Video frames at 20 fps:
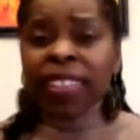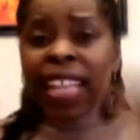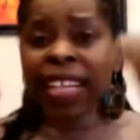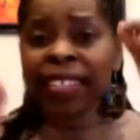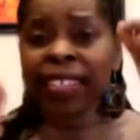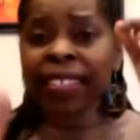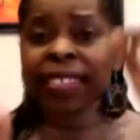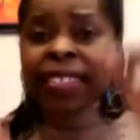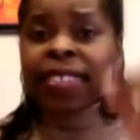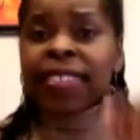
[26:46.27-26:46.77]

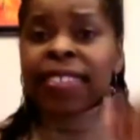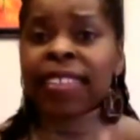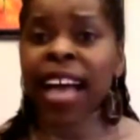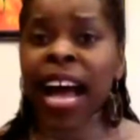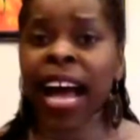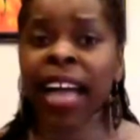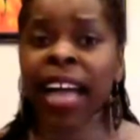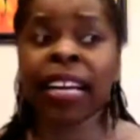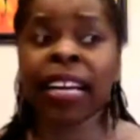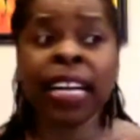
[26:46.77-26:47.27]
that is
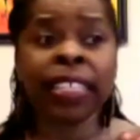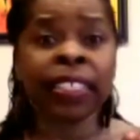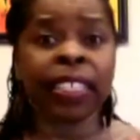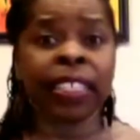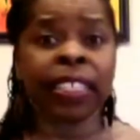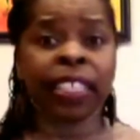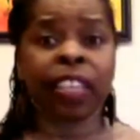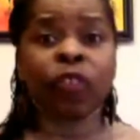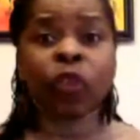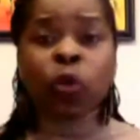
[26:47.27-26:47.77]
designed
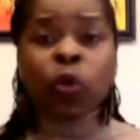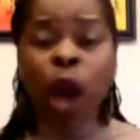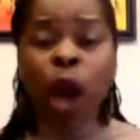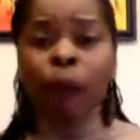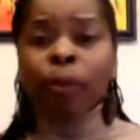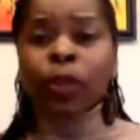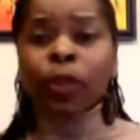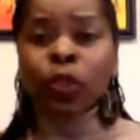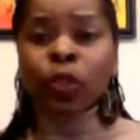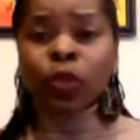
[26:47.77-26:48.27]
to give you
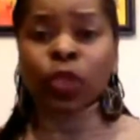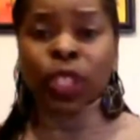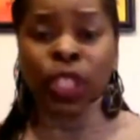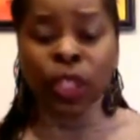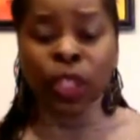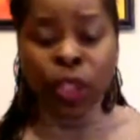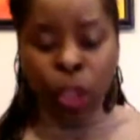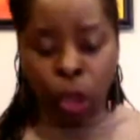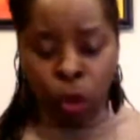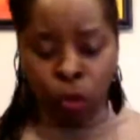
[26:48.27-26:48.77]

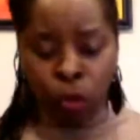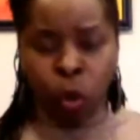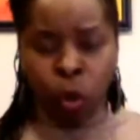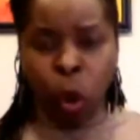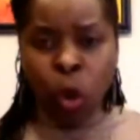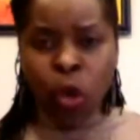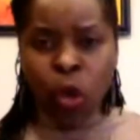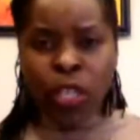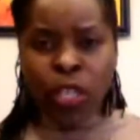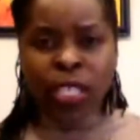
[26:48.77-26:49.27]
opportunities to
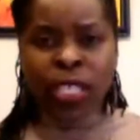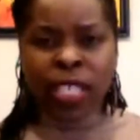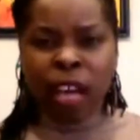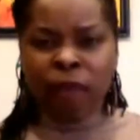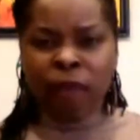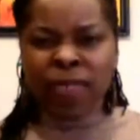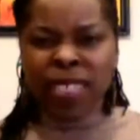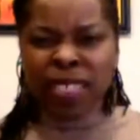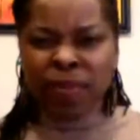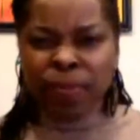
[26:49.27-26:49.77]
grow
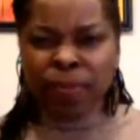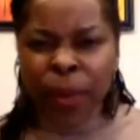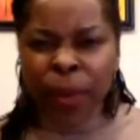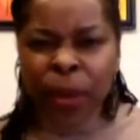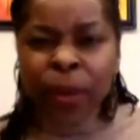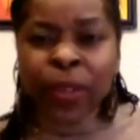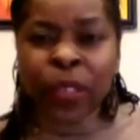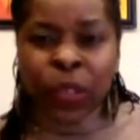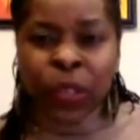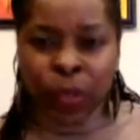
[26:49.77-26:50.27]
yourself
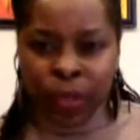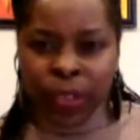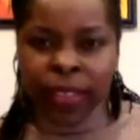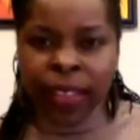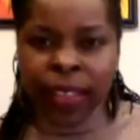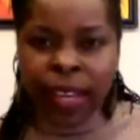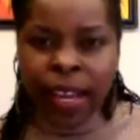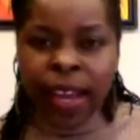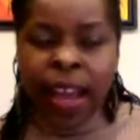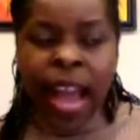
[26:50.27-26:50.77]

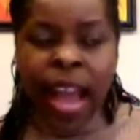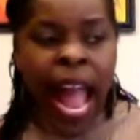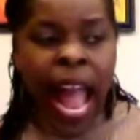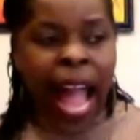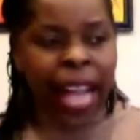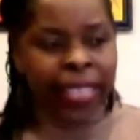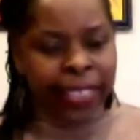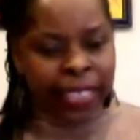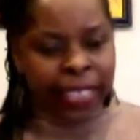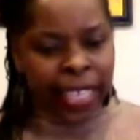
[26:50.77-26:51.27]
spiritually
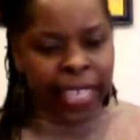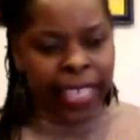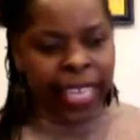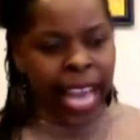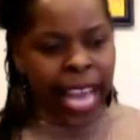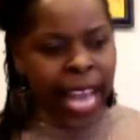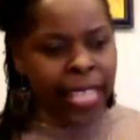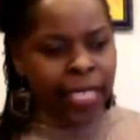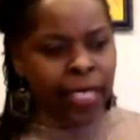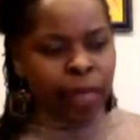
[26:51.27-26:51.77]
and to
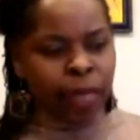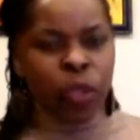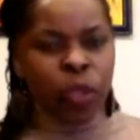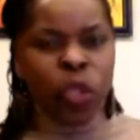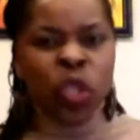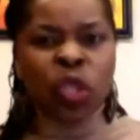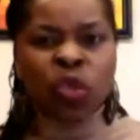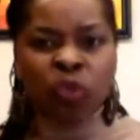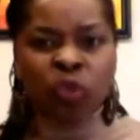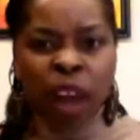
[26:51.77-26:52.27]
get some
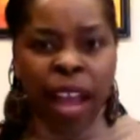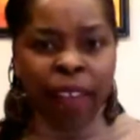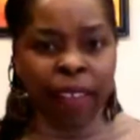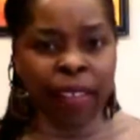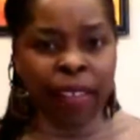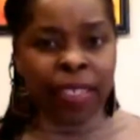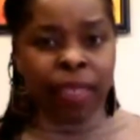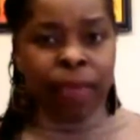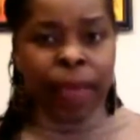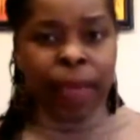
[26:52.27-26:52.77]

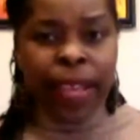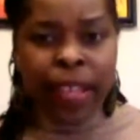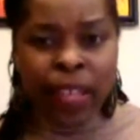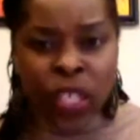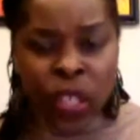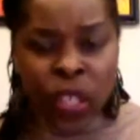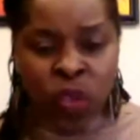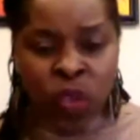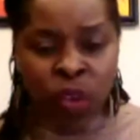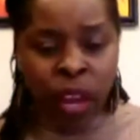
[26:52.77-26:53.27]
strength and some
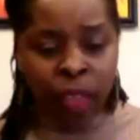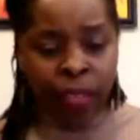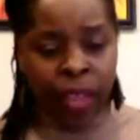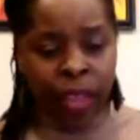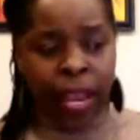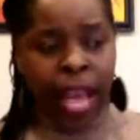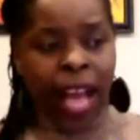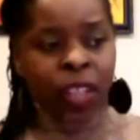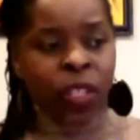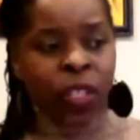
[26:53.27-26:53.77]
inner strength
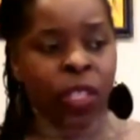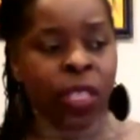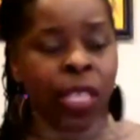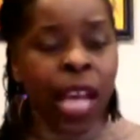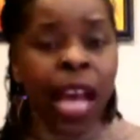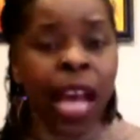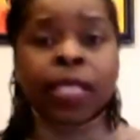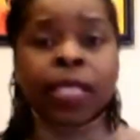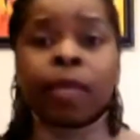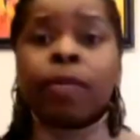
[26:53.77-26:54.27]
and
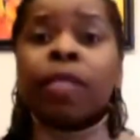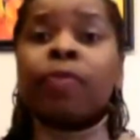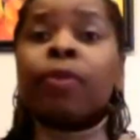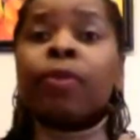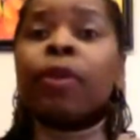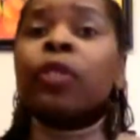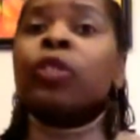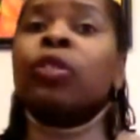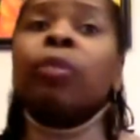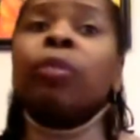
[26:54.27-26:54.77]
exercise some
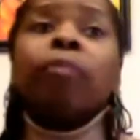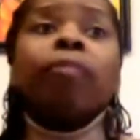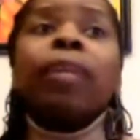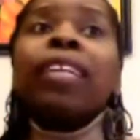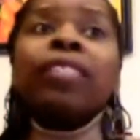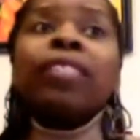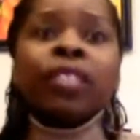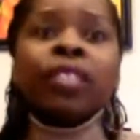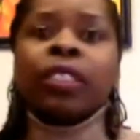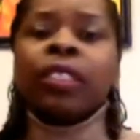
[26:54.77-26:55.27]
spiritual
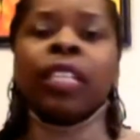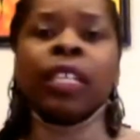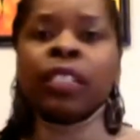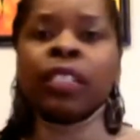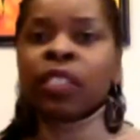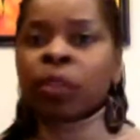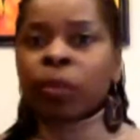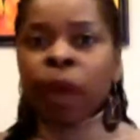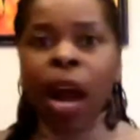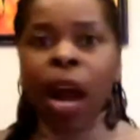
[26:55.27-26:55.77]
muscle,
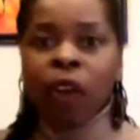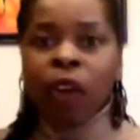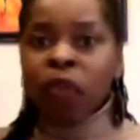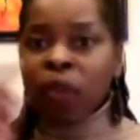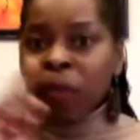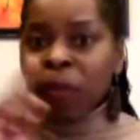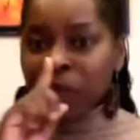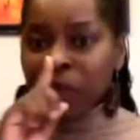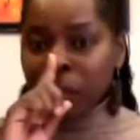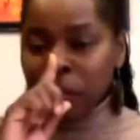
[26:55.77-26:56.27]
to borrow
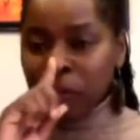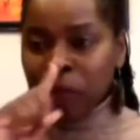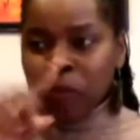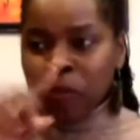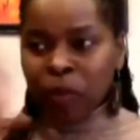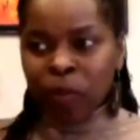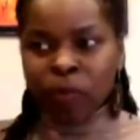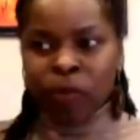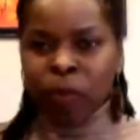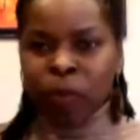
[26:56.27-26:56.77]
from some
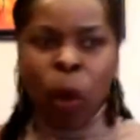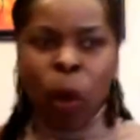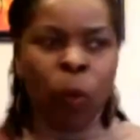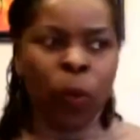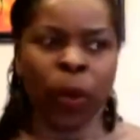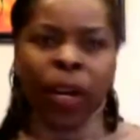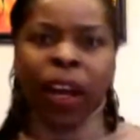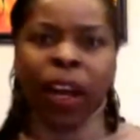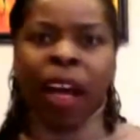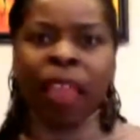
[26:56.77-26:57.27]

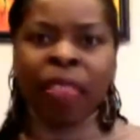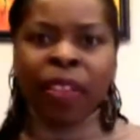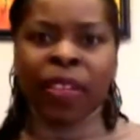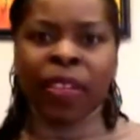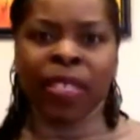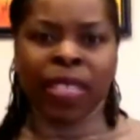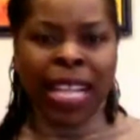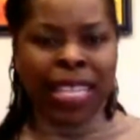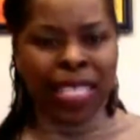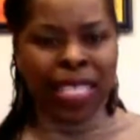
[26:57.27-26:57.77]
Oprah and
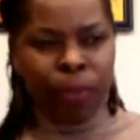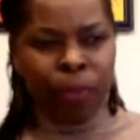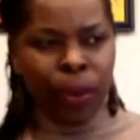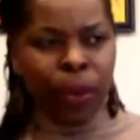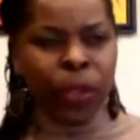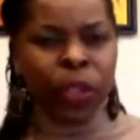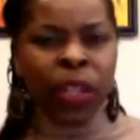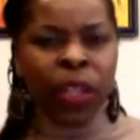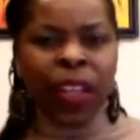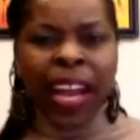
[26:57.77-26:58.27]
others,
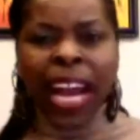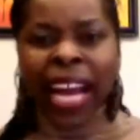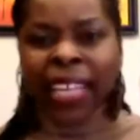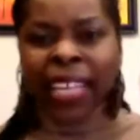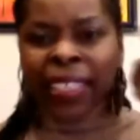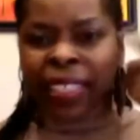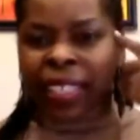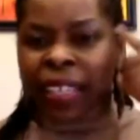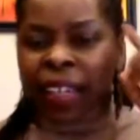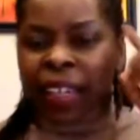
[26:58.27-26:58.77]
that
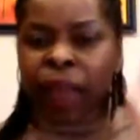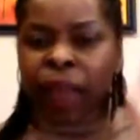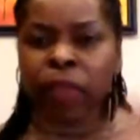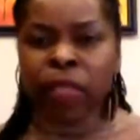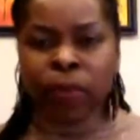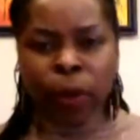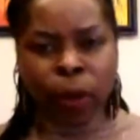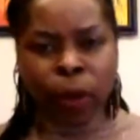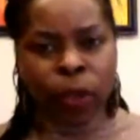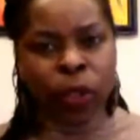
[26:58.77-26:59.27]
idea of
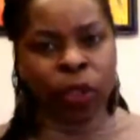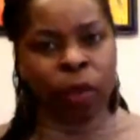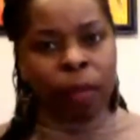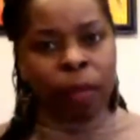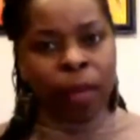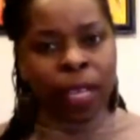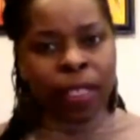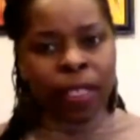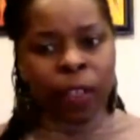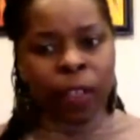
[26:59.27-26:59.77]
spiritual
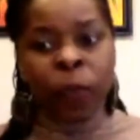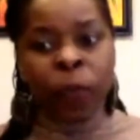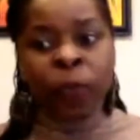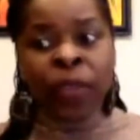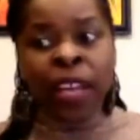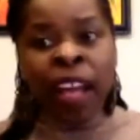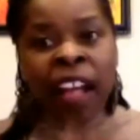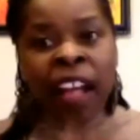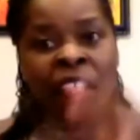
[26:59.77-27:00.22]
muscle,